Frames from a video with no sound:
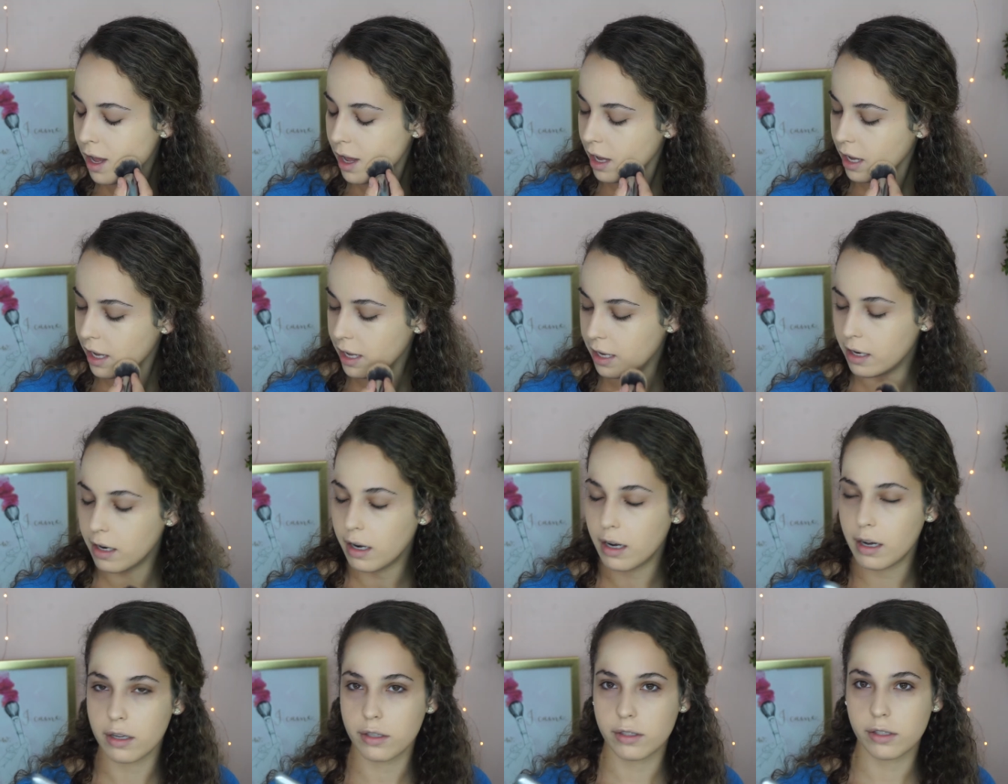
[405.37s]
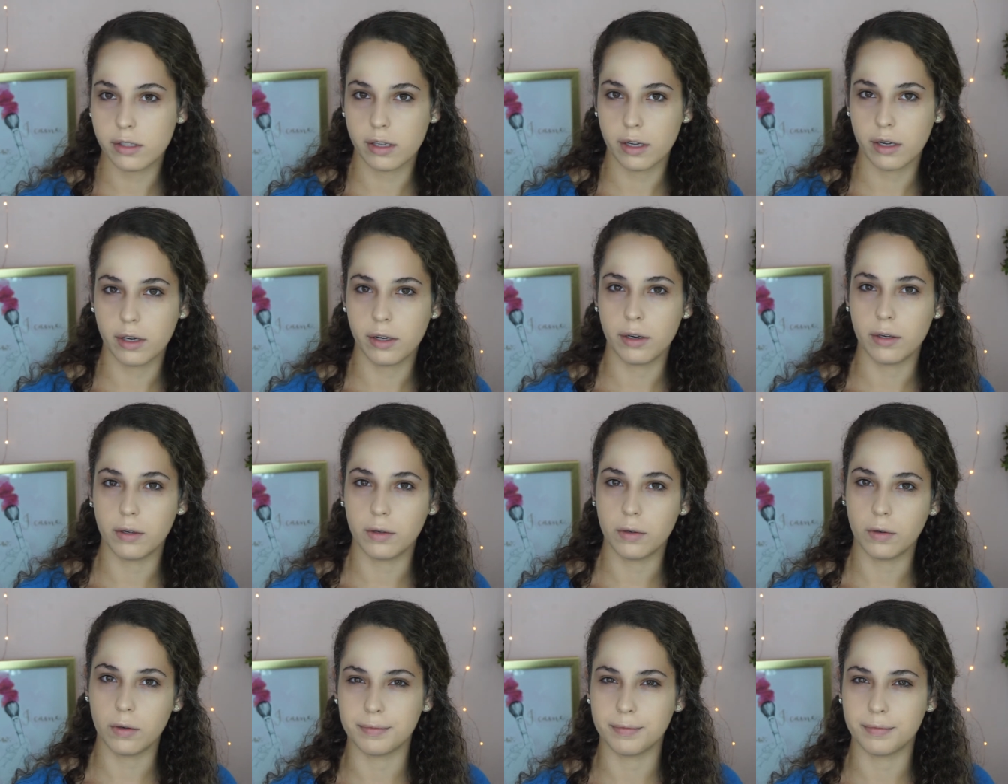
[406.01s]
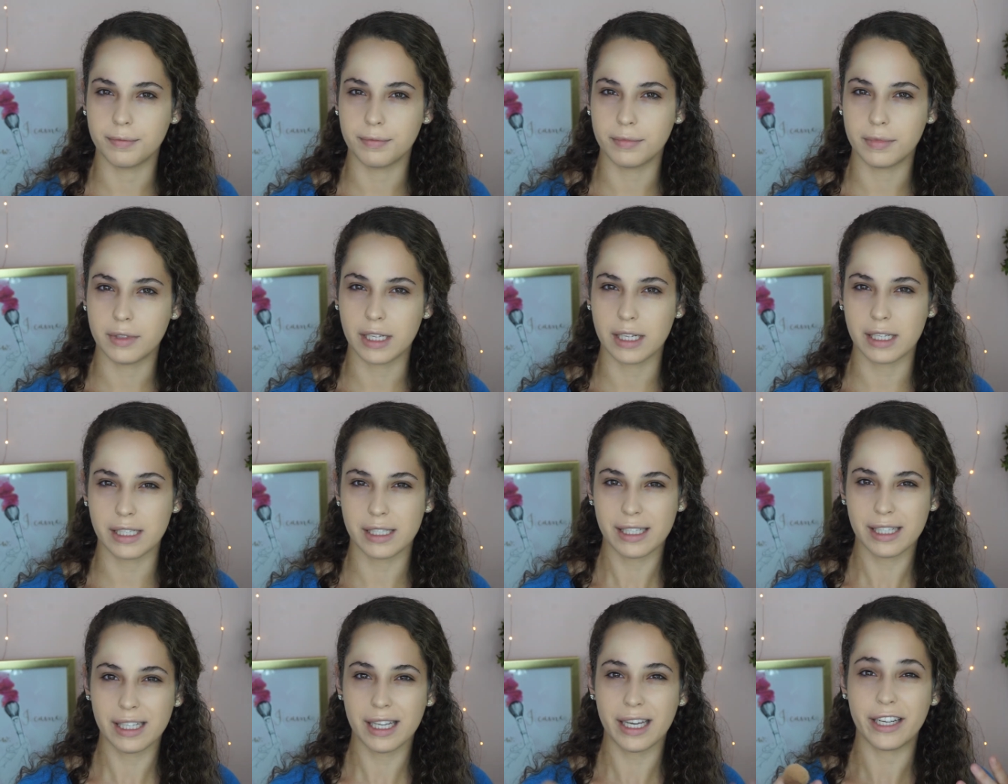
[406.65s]
it also
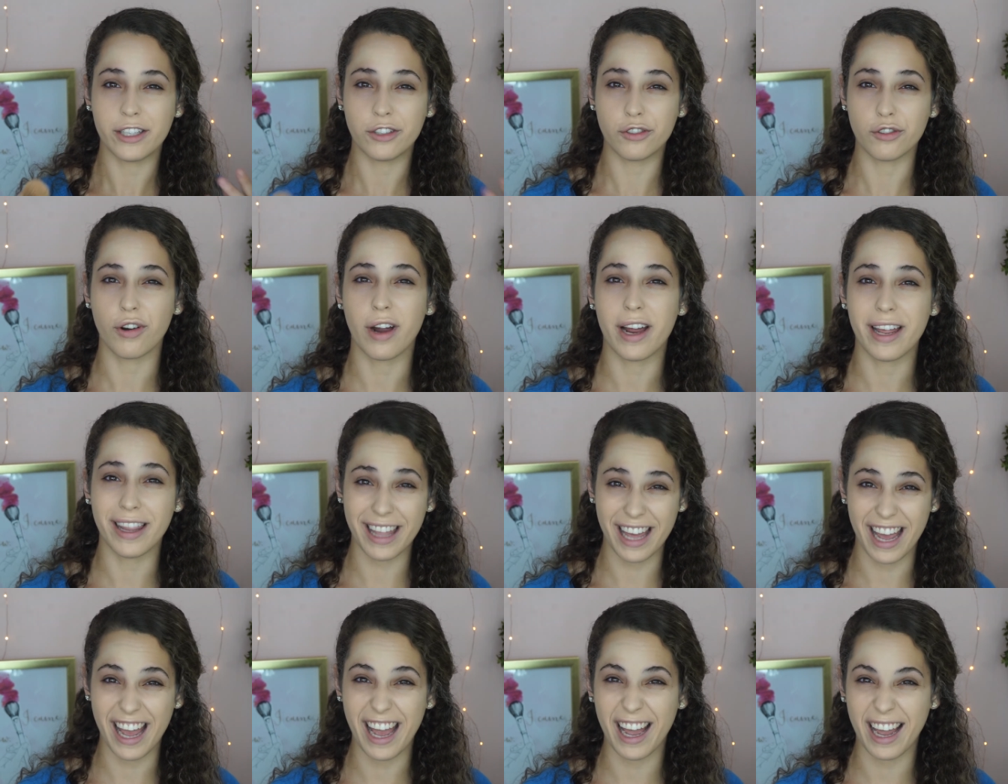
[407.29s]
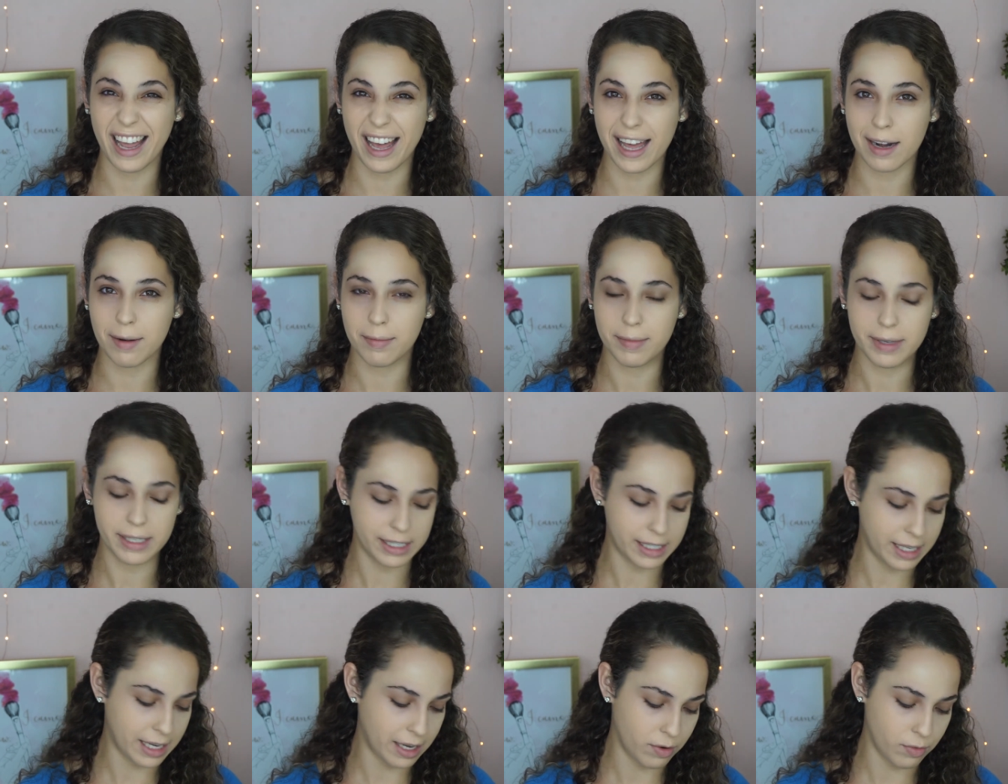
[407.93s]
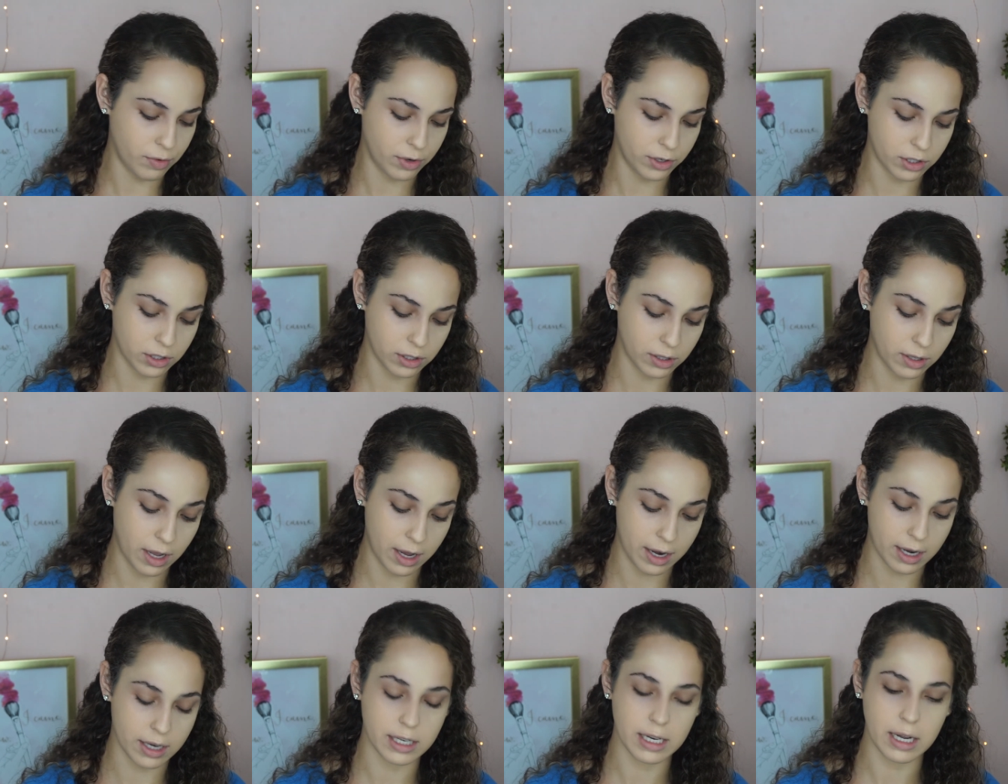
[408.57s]
doesn't like dry the heck out of my skin, which a
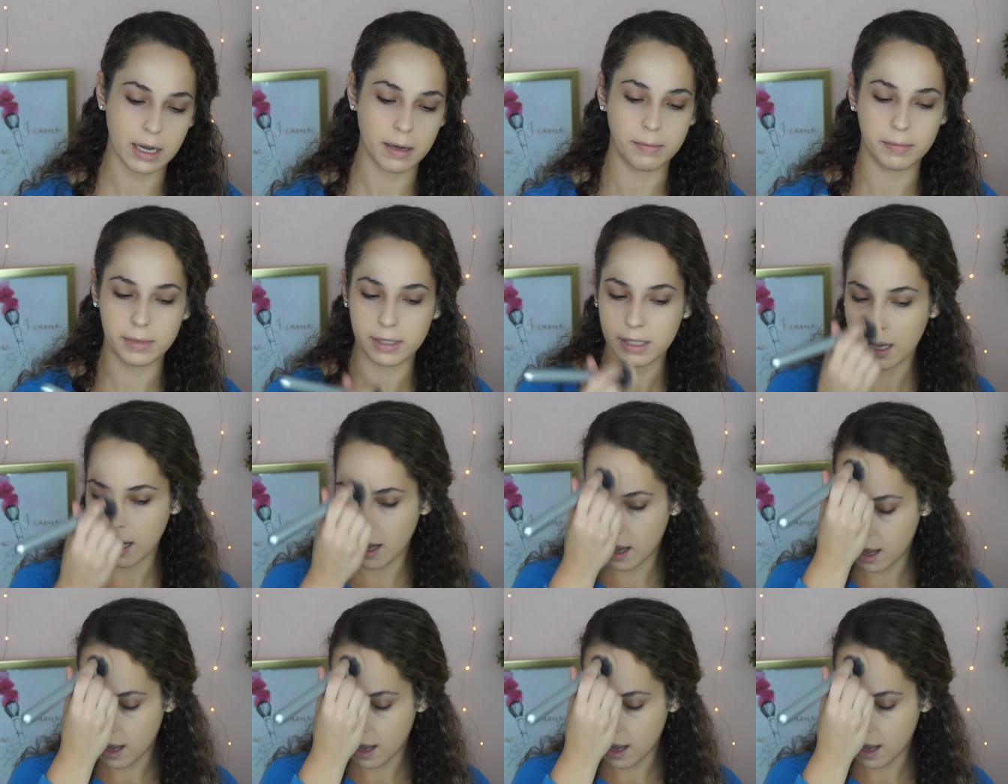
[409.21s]
lot of times